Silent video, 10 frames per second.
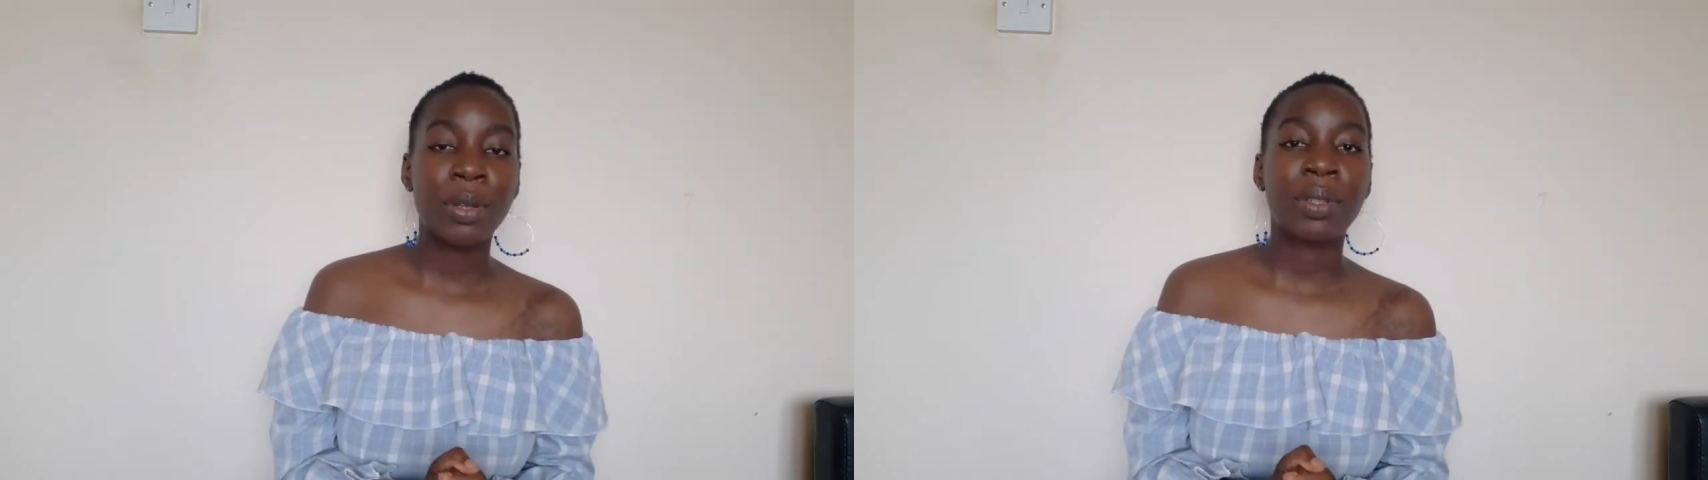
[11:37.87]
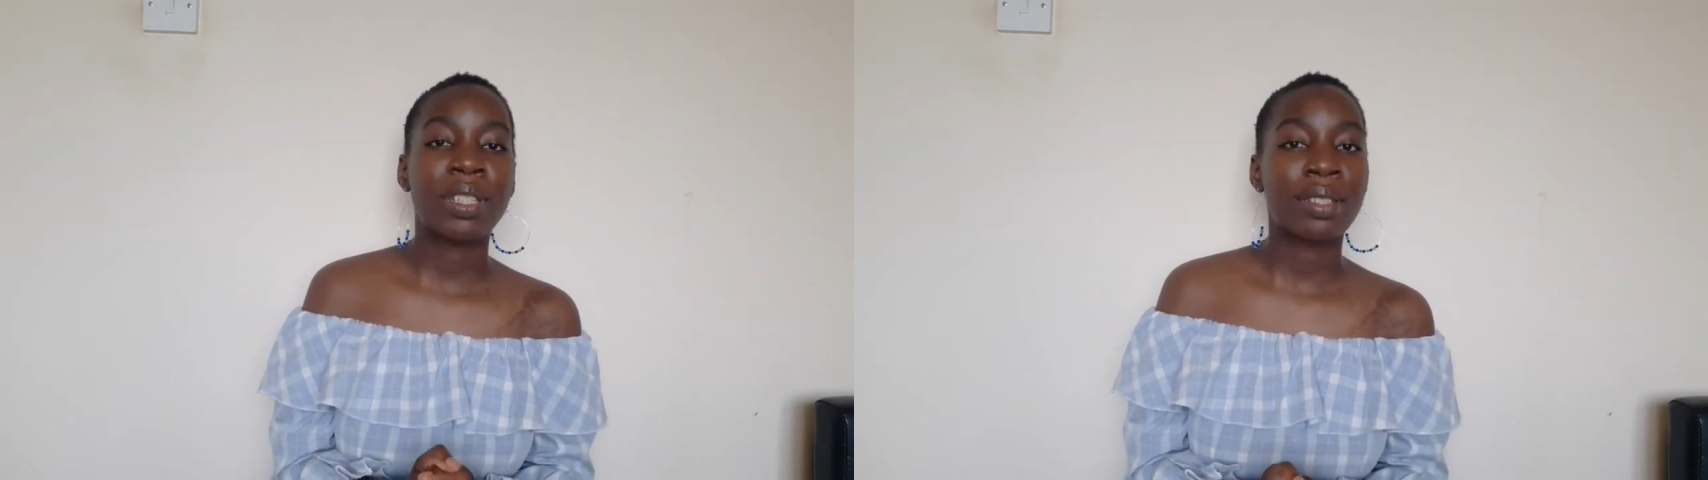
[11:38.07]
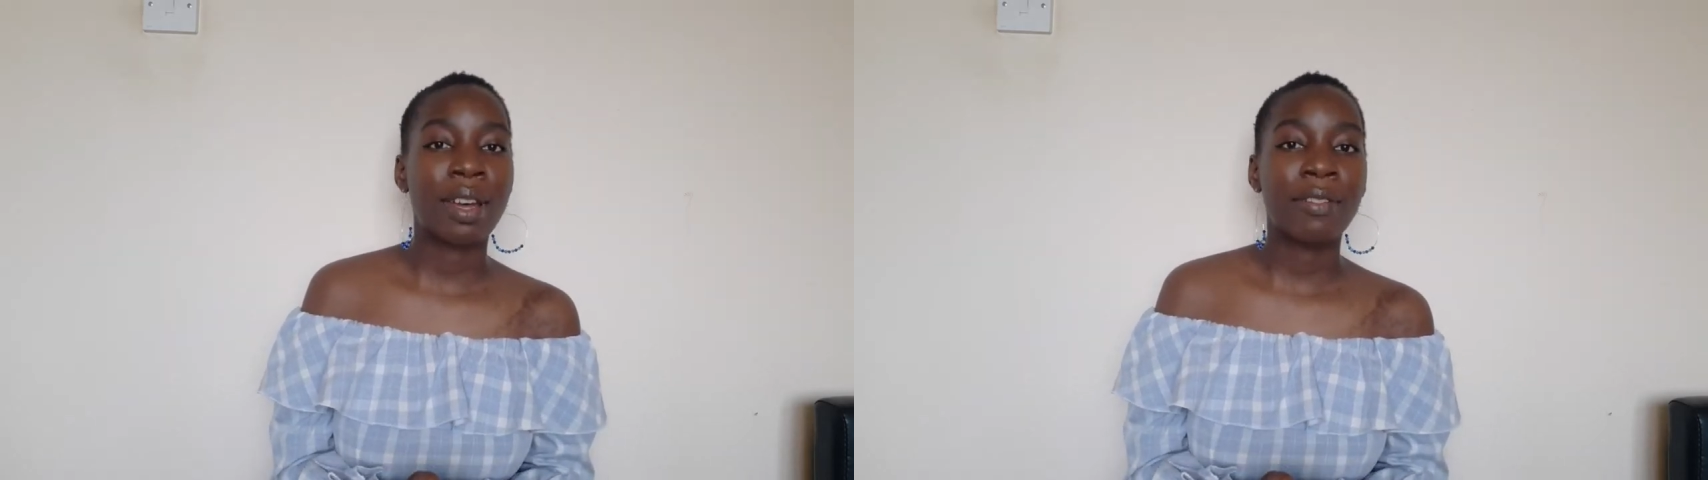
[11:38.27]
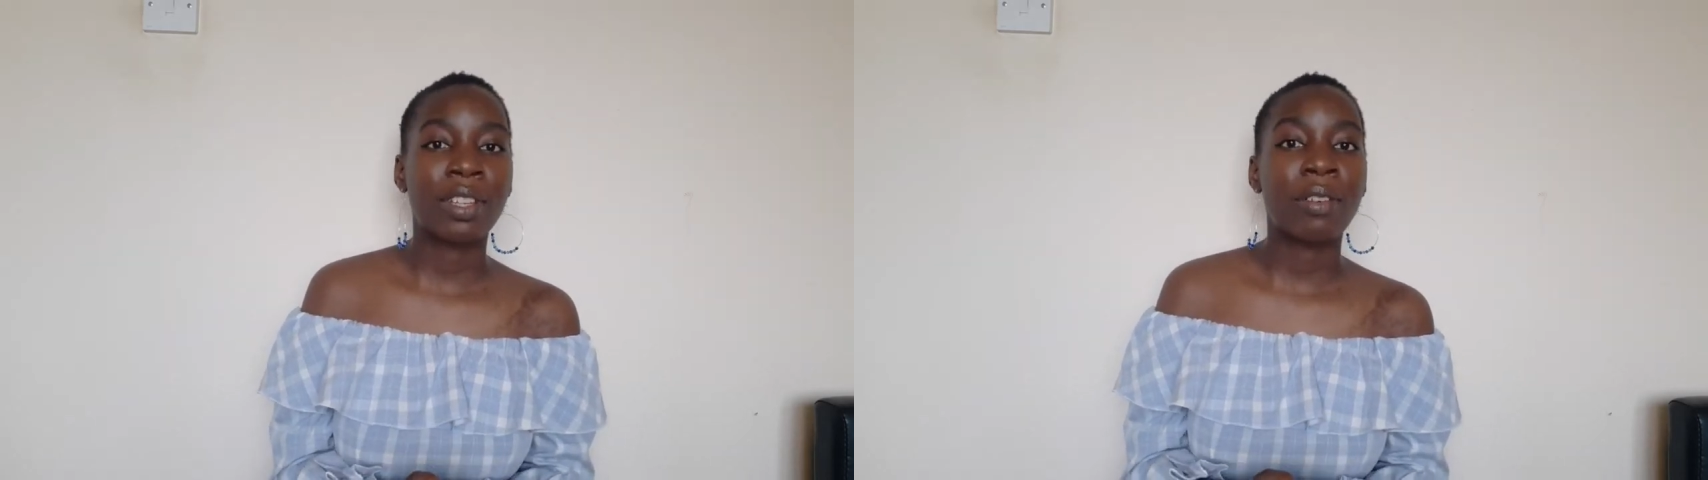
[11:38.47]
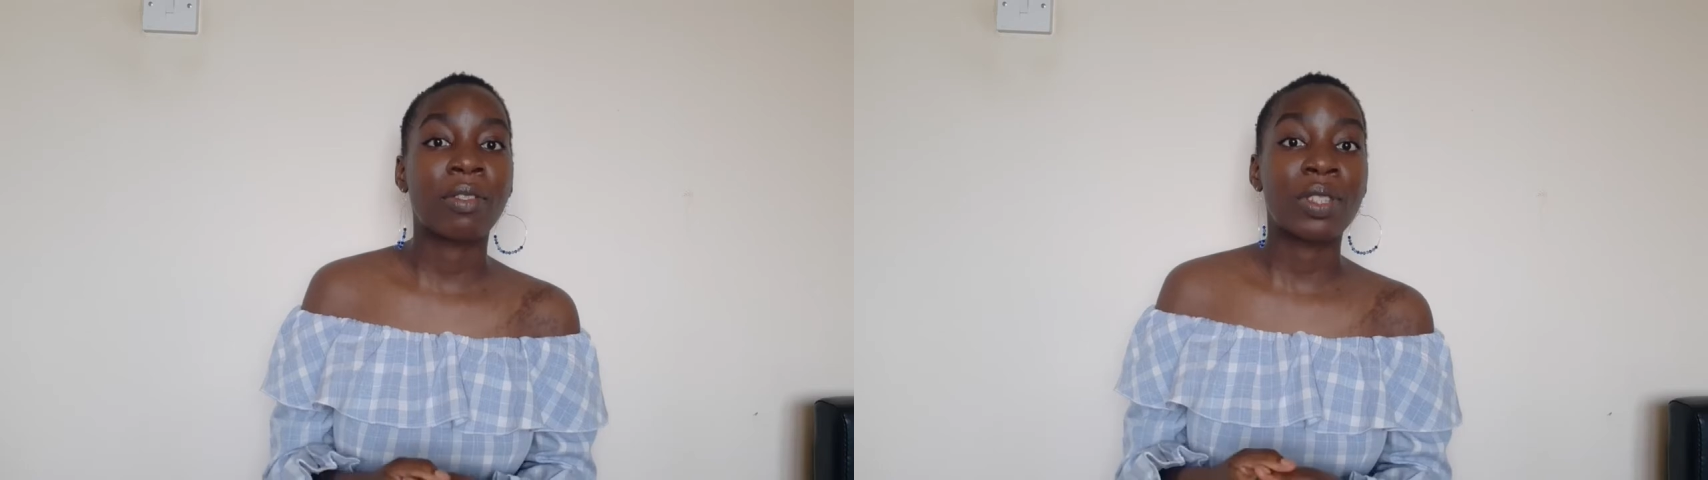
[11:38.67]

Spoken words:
who are deserving of